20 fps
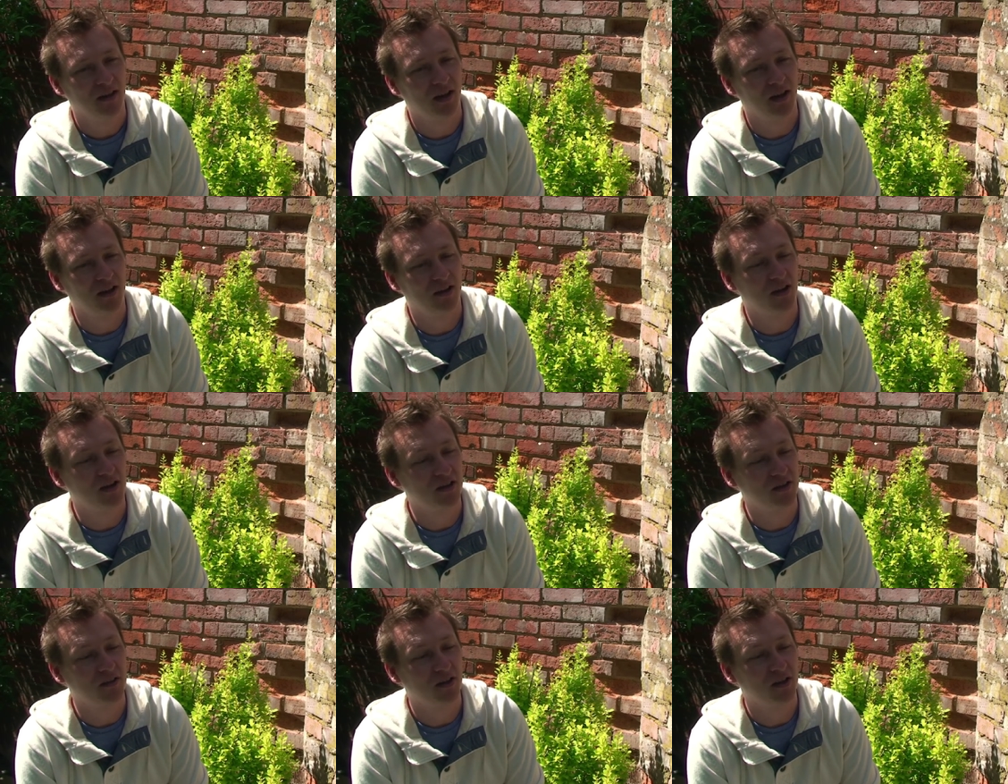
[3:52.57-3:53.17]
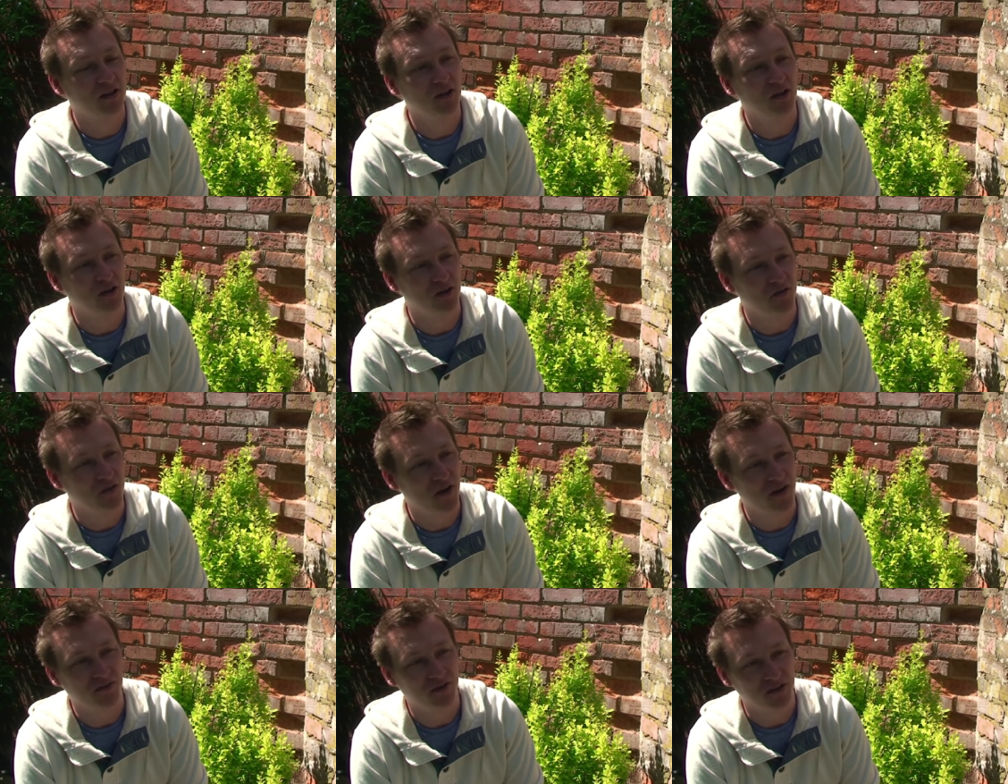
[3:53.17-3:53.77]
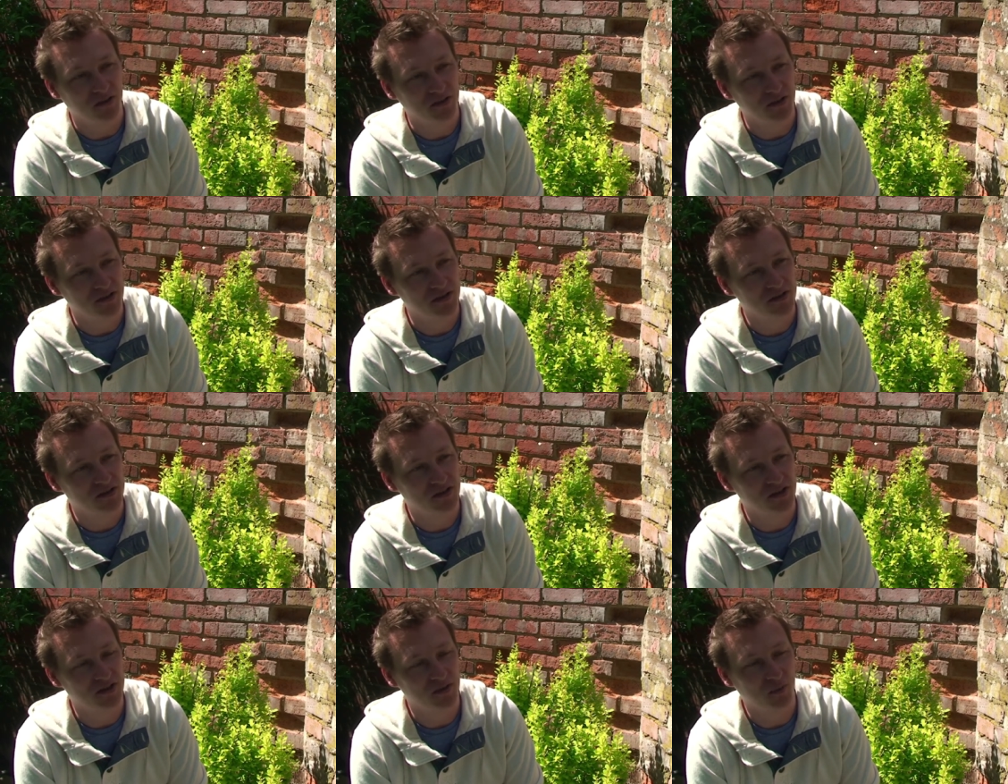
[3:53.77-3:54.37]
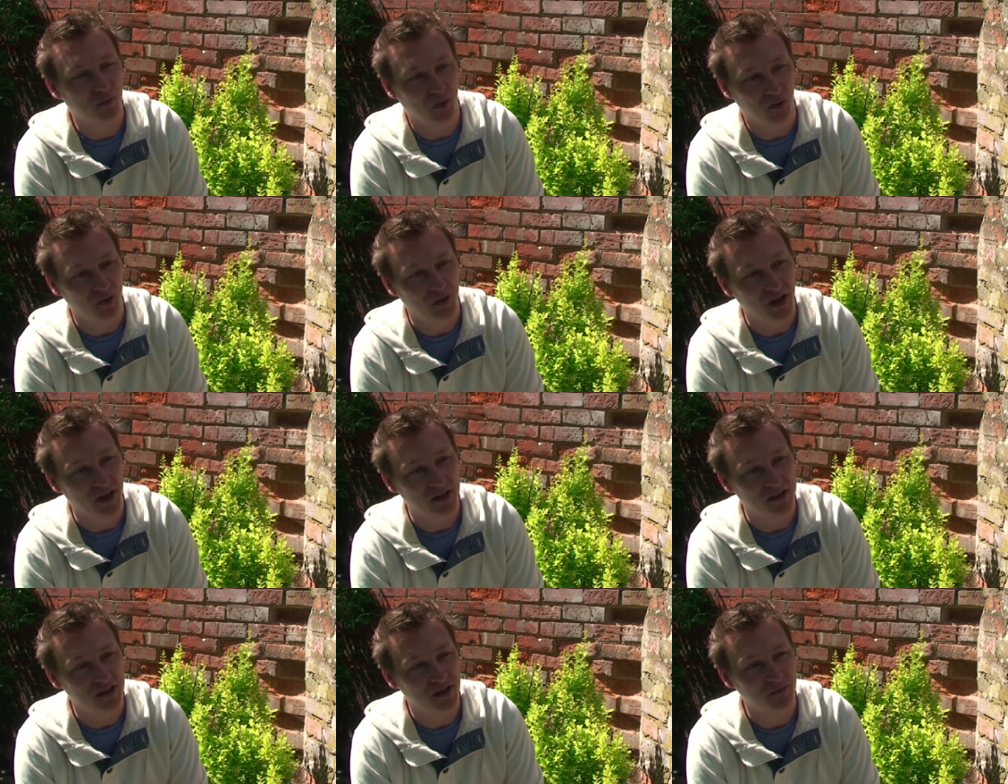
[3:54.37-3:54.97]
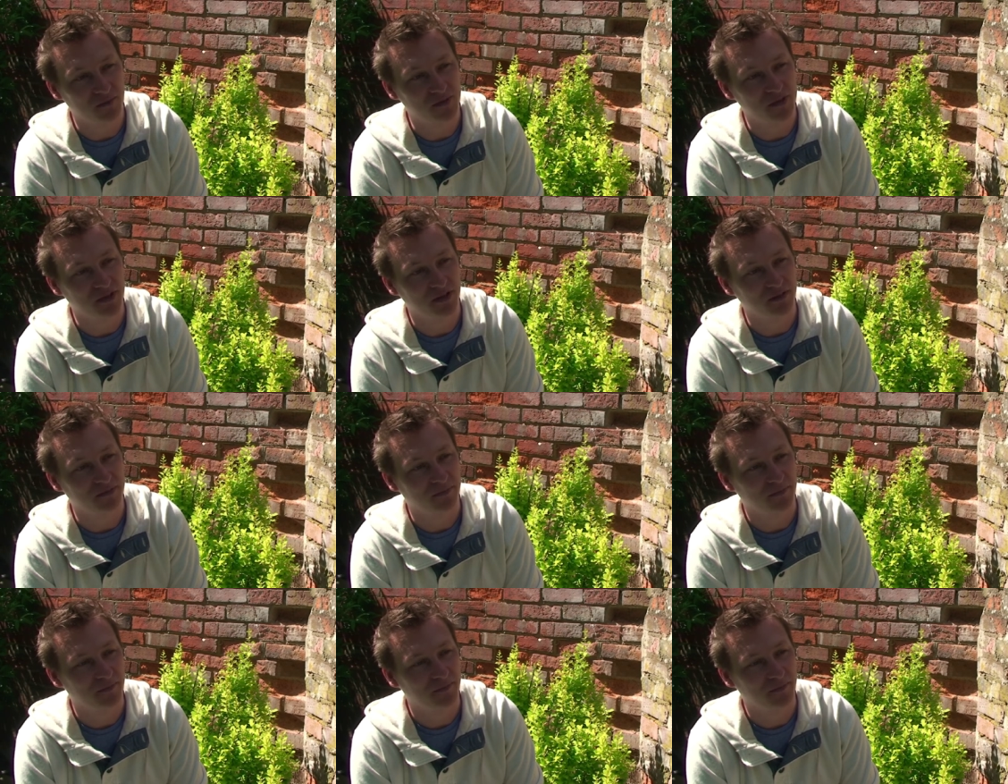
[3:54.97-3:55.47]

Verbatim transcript: and I could then look for evidence to support that assumption.